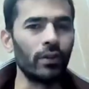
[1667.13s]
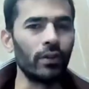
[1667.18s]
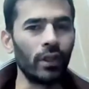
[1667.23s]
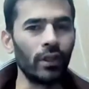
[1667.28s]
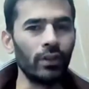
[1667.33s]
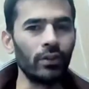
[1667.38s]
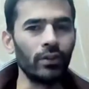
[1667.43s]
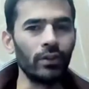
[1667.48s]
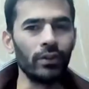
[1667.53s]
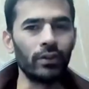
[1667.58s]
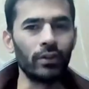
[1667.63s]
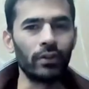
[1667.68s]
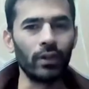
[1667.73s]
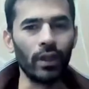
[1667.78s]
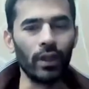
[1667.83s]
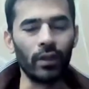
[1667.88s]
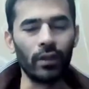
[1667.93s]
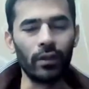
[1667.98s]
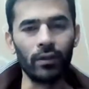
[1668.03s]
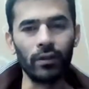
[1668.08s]
a dangerous,
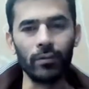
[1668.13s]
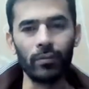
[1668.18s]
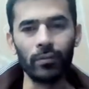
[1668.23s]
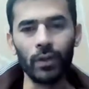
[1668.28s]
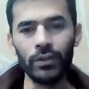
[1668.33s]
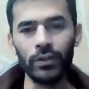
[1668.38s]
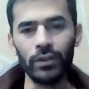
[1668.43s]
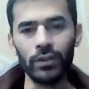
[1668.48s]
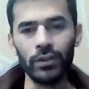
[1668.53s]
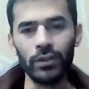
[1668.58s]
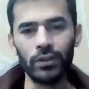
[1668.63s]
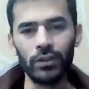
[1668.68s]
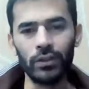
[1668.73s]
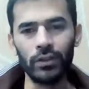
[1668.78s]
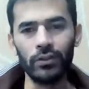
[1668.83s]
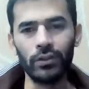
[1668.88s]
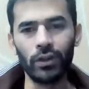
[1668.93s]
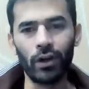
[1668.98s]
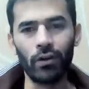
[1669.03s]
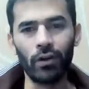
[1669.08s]
like, much as it
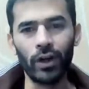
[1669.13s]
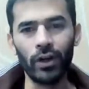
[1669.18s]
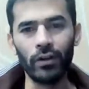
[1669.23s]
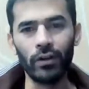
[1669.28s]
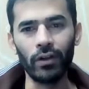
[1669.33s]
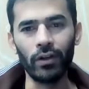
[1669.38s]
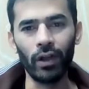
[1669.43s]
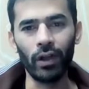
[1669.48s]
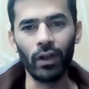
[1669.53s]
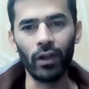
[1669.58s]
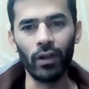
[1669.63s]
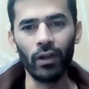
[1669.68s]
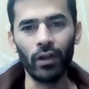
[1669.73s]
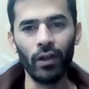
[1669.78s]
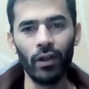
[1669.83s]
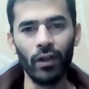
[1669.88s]
is a great thing,